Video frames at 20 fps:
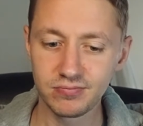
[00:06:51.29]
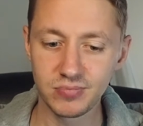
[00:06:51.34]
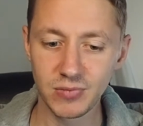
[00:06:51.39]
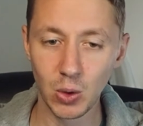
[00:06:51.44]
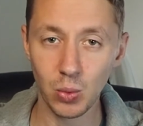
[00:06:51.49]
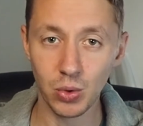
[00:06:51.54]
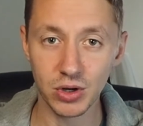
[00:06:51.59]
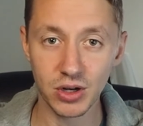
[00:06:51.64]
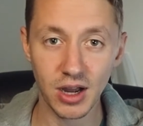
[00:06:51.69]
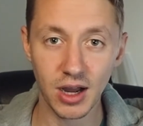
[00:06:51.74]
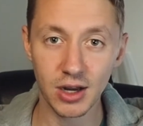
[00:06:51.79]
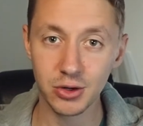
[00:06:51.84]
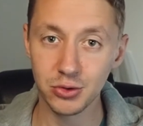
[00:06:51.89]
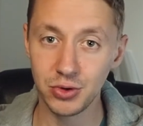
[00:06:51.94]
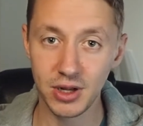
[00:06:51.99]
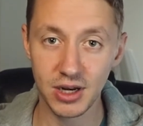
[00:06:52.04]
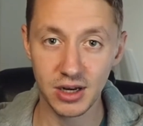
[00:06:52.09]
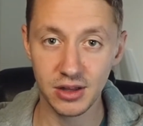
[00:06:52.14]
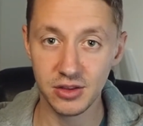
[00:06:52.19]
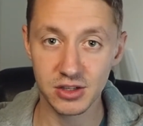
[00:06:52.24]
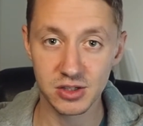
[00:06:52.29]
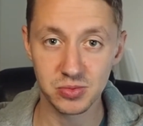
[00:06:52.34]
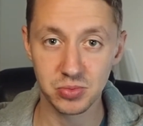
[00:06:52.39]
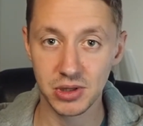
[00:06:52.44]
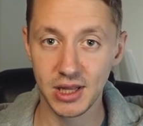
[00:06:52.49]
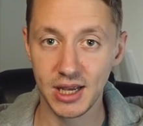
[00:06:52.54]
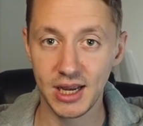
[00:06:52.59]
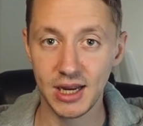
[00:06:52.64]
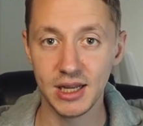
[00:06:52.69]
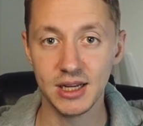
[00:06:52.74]
when God created this
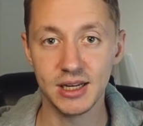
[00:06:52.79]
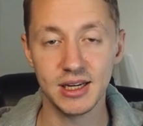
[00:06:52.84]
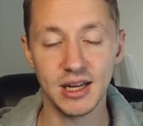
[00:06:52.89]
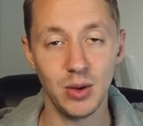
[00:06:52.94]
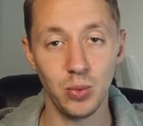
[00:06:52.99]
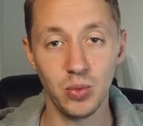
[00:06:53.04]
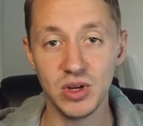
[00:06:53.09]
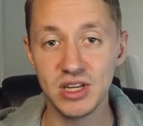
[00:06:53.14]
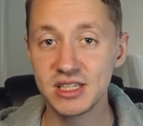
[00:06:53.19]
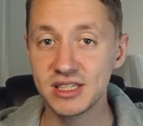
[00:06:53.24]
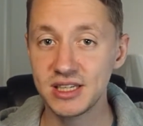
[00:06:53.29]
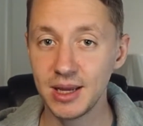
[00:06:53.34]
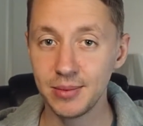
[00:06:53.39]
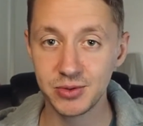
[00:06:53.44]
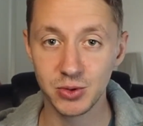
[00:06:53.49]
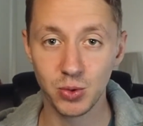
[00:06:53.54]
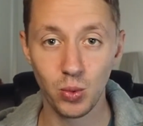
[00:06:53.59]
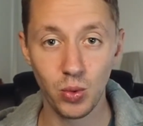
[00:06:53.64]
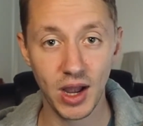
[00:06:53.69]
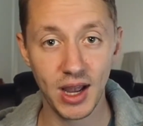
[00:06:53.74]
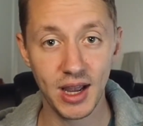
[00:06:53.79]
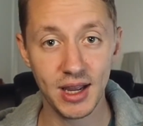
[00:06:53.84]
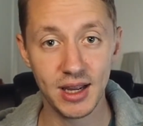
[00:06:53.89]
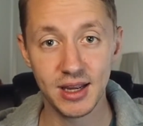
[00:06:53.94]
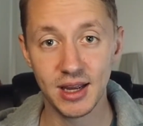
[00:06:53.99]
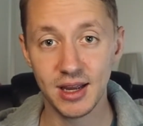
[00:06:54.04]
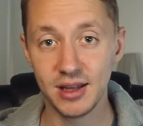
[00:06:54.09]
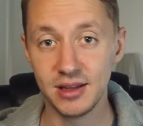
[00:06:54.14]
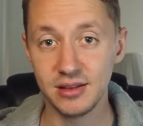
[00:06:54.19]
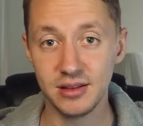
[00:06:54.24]
planet and we stepped
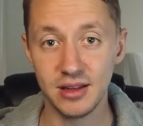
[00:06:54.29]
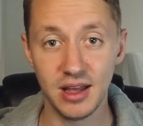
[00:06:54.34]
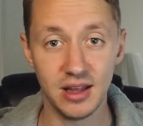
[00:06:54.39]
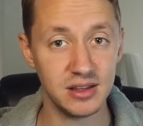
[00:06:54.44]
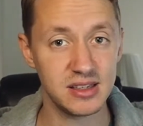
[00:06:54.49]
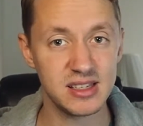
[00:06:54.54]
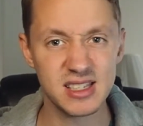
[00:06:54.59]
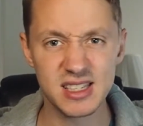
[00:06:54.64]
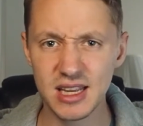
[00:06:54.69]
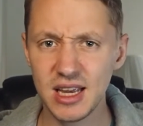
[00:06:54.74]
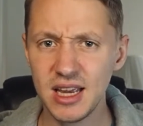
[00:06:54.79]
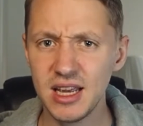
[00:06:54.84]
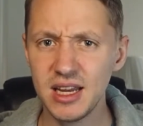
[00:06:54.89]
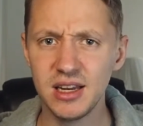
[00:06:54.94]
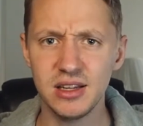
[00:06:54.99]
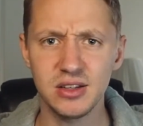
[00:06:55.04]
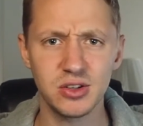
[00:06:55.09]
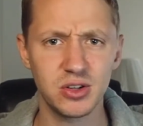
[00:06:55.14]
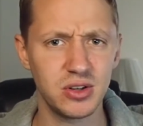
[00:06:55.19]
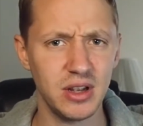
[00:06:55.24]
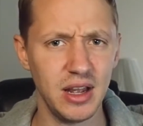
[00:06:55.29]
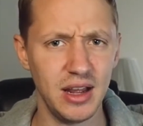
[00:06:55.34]
away and, and sin and,